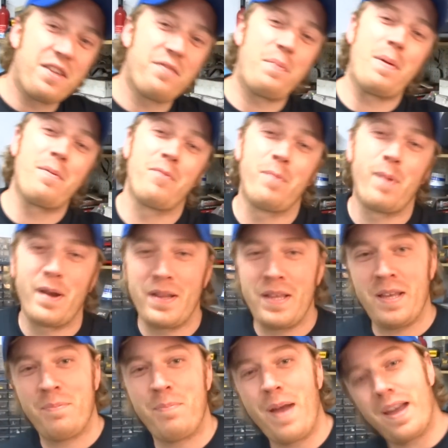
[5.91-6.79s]
up,
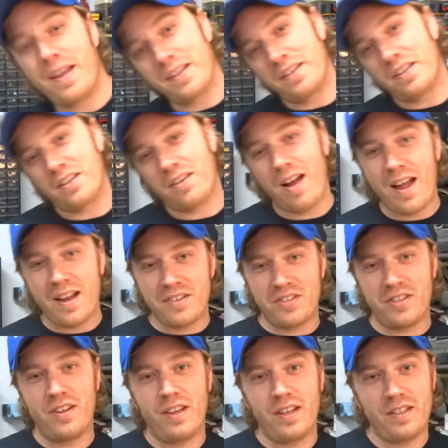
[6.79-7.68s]
everybody? Back in the
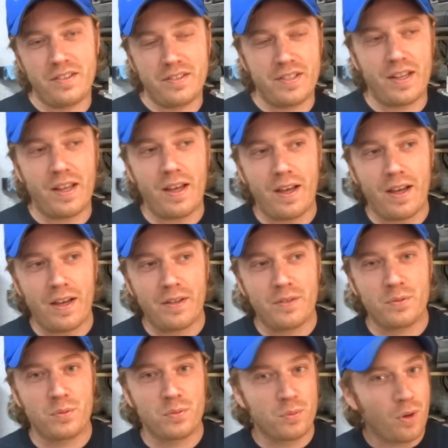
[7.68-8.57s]
garage tonight.
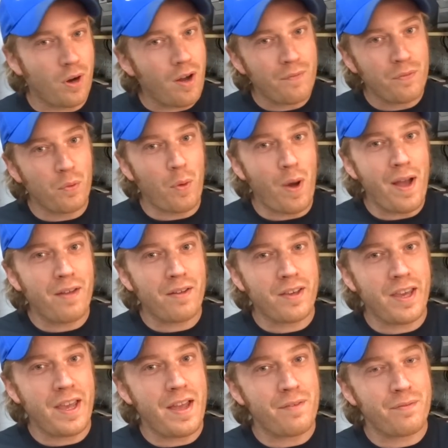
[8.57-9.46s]
Uh, we're off the
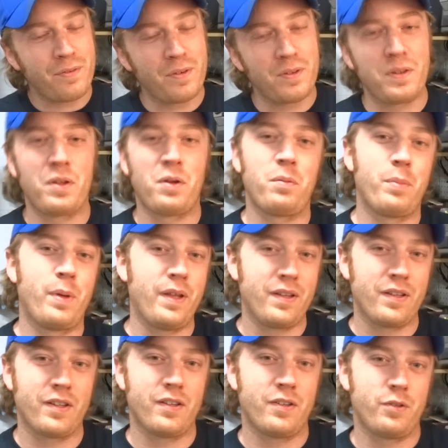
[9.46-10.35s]
Wildcat for a little
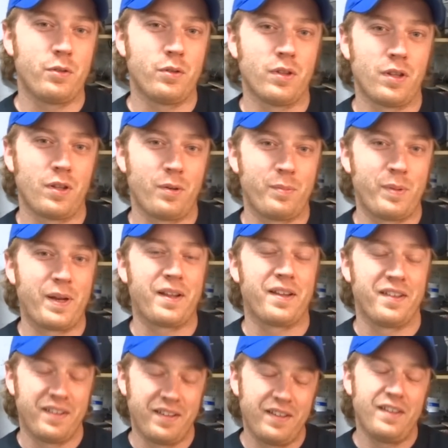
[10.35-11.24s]
bit. Get Thank
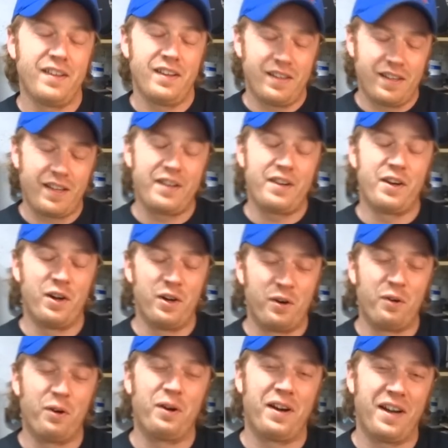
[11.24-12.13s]
God. Bit. I
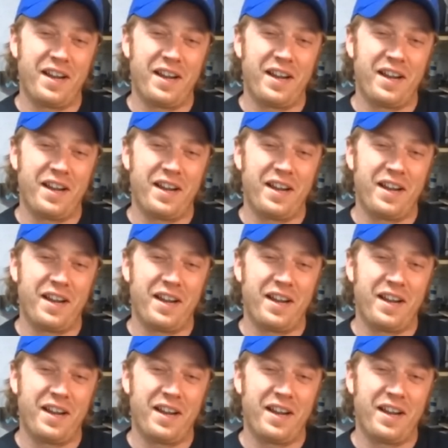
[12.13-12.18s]
know,